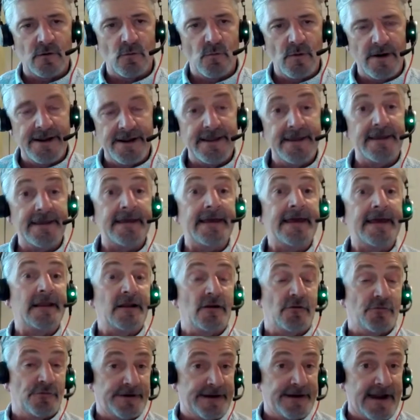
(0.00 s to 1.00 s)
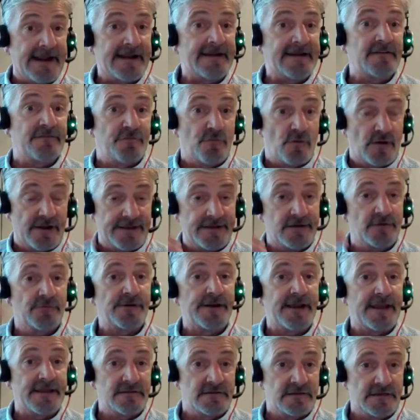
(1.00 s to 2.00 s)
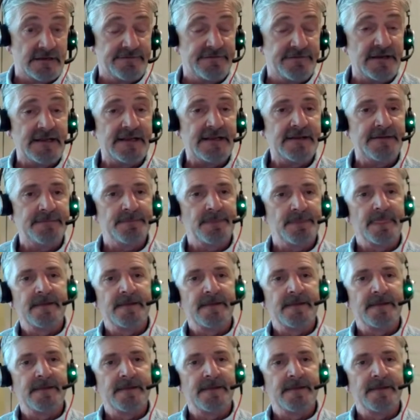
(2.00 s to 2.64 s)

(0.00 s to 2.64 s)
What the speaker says: way, in a creative way, creativity,